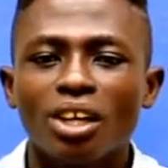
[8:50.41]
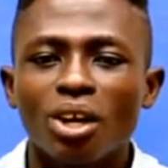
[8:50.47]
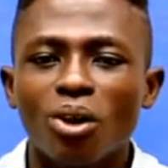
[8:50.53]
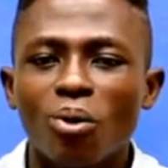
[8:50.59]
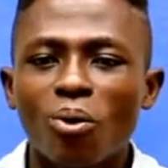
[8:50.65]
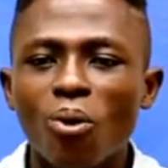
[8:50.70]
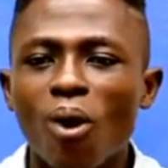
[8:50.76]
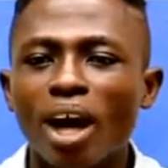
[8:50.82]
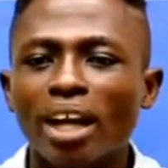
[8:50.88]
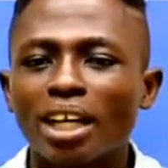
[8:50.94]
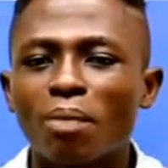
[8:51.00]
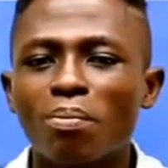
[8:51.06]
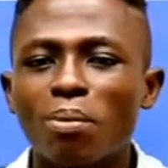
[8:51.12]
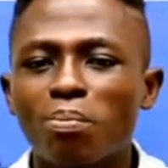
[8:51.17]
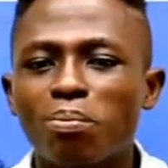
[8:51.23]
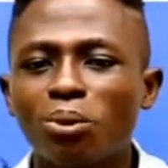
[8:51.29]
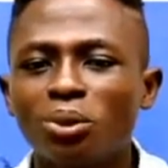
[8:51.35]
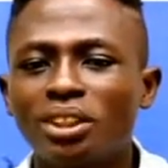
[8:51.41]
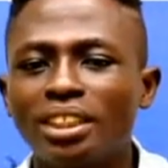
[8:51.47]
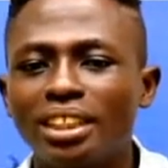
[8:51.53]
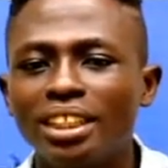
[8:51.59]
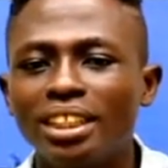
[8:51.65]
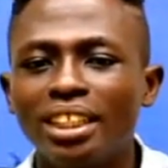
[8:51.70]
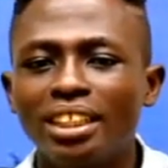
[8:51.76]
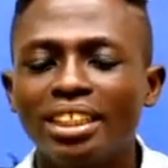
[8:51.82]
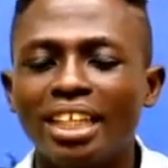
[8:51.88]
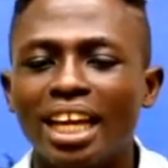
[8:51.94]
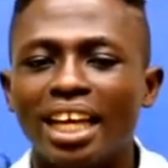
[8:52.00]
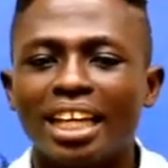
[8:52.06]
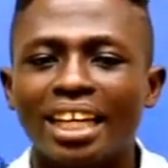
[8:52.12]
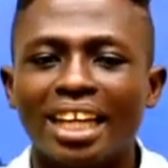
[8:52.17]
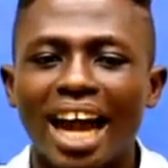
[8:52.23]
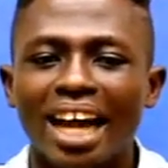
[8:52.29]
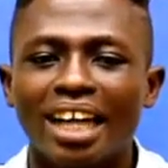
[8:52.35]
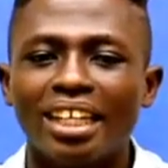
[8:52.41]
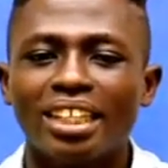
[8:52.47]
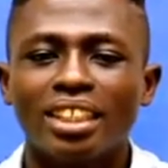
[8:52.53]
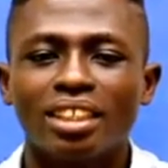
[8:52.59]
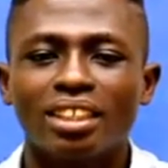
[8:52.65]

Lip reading: who are the people still there guy